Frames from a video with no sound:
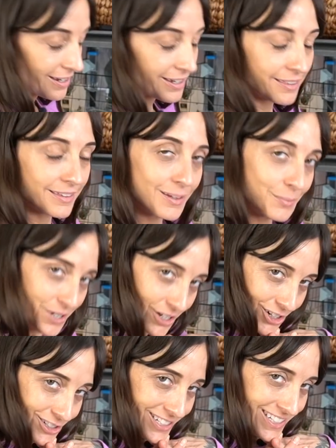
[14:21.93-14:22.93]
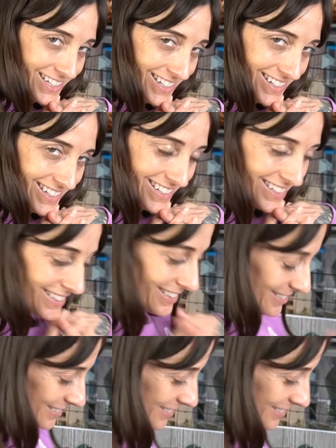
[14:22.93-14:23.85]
and then we are done.